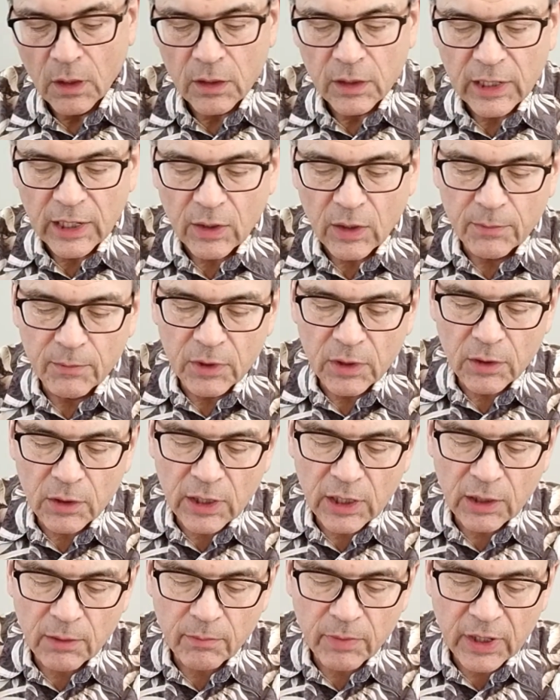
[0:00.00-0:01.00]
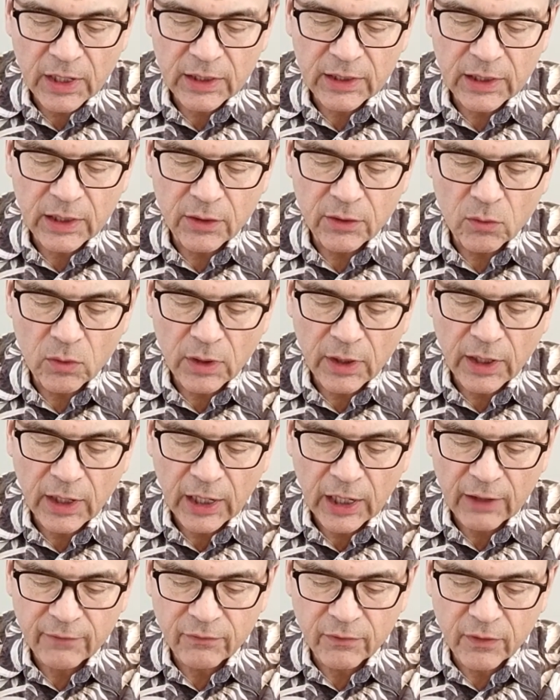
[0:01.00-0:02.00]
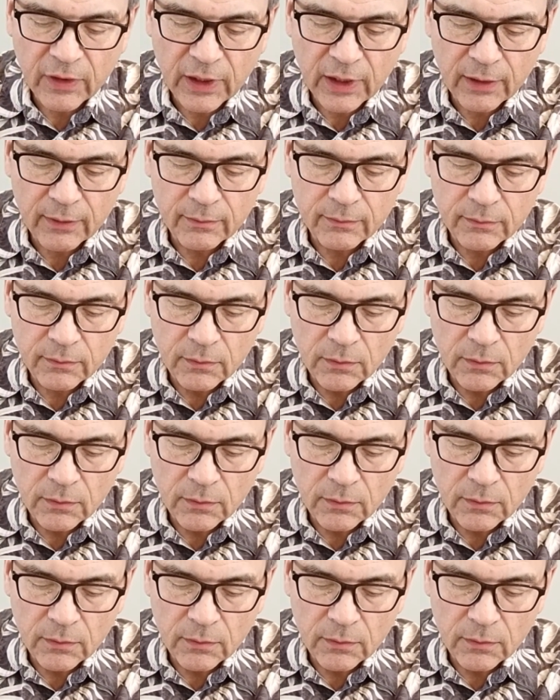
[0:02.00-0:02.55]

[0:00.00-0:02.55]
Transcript: Now I'm going to cut back down to a half of that,